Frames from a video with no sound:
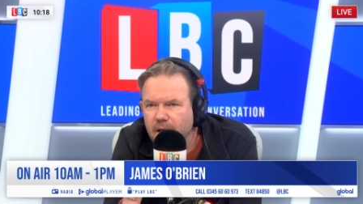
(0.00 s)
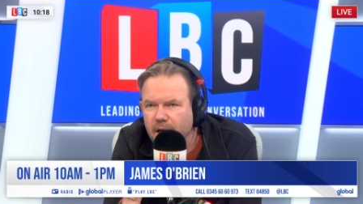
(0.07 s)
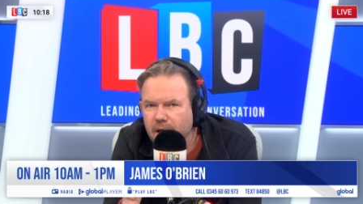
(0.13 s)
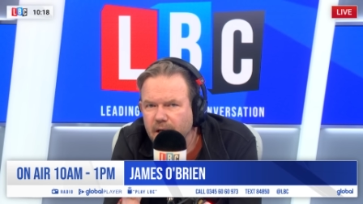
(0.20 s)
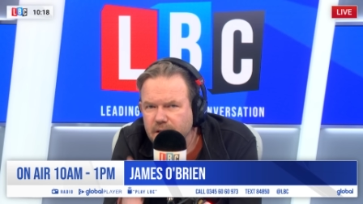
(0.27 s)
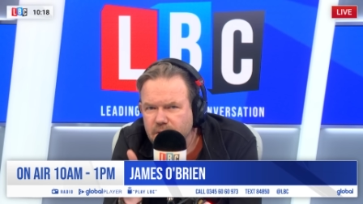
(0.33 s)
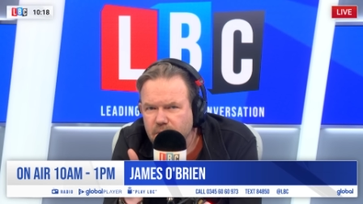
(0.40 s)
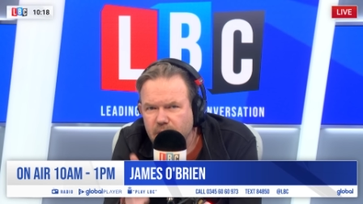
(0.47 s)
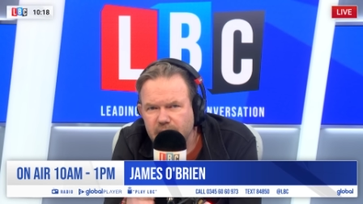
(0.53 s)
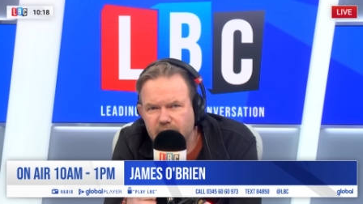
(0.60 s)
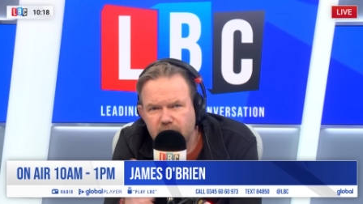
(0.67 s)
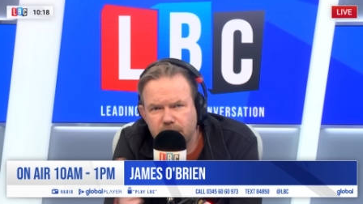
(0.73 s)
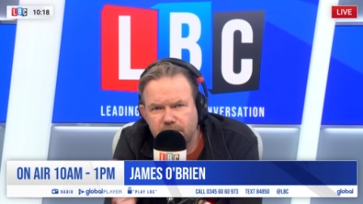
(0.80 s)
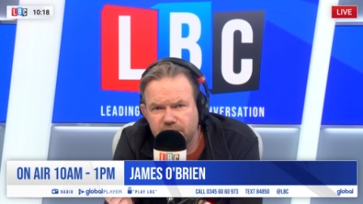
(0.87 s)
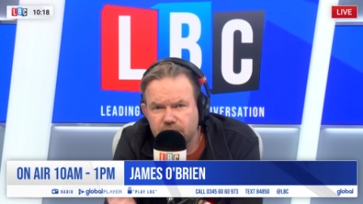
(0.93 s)
it's quite
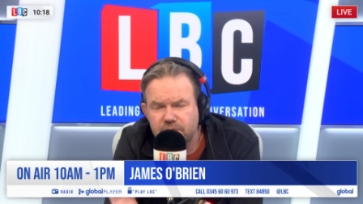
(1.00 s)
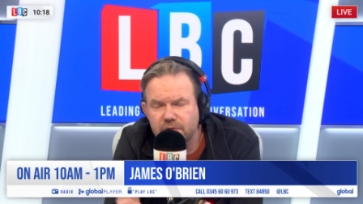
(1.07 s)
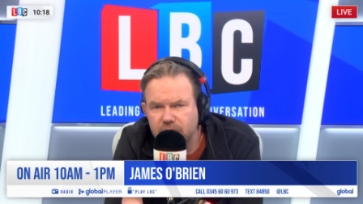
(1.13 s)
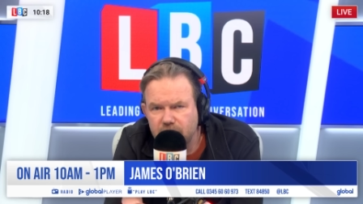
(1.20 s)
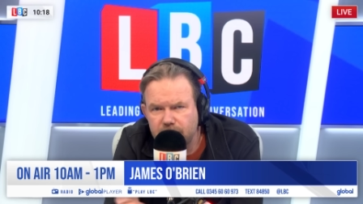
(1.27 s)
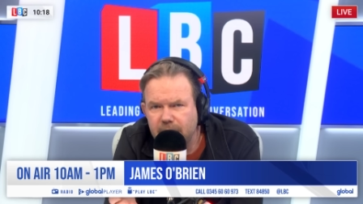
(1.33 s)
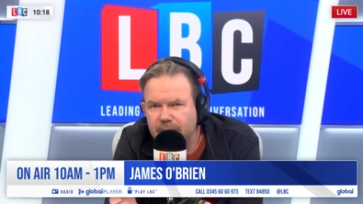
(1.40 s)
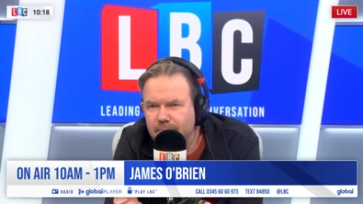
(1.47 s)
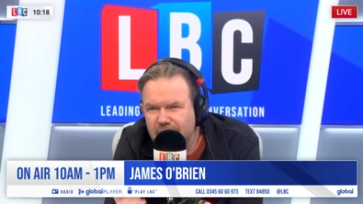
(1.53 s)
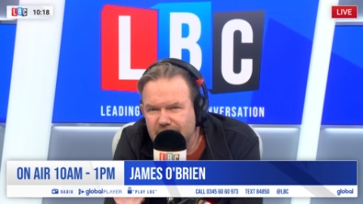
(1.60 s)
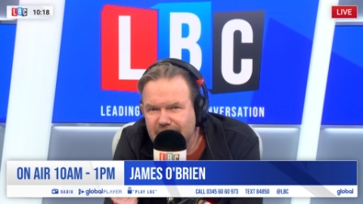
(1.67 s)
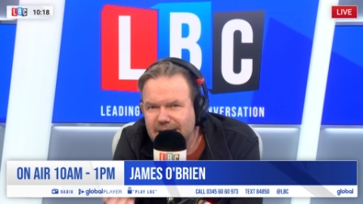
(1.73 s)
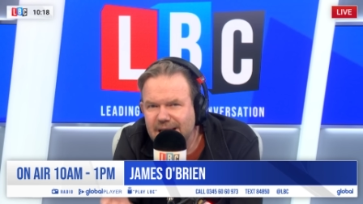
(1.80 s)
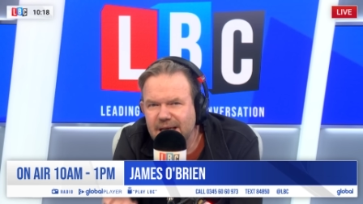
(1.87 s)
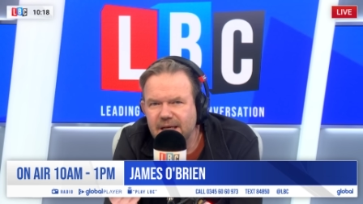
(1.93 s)
helpful to remember
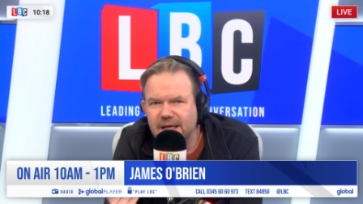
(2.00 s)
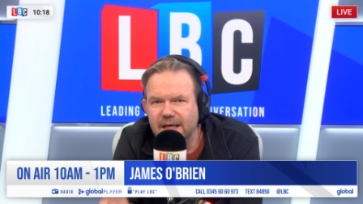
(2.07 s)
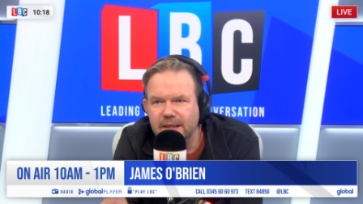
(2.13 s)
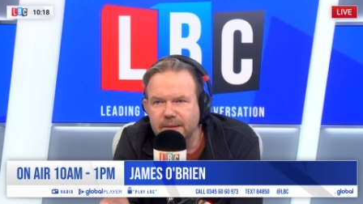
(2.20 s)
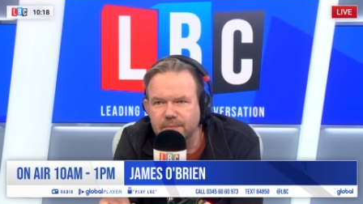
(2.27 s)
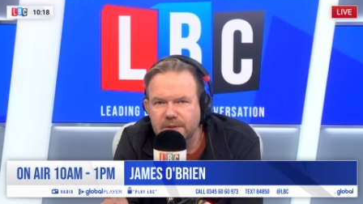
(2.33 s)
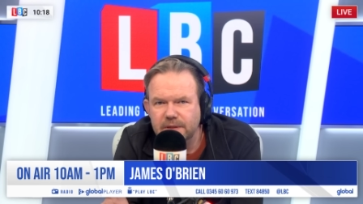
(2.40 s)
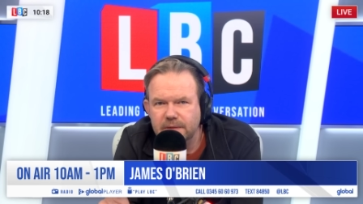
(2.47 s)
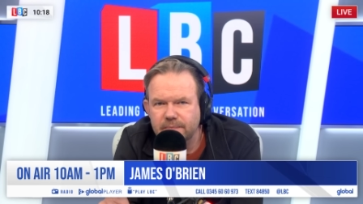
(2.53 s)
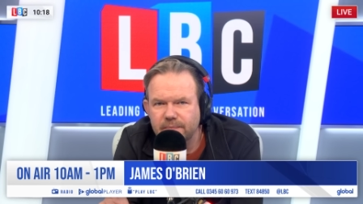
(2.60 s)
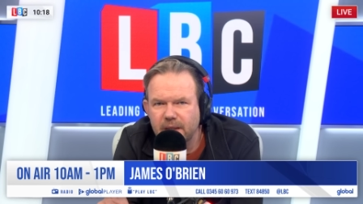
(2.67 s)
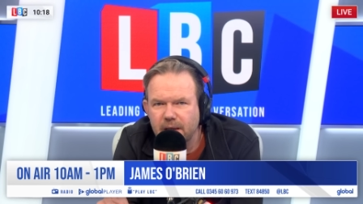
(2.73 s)
nicknames.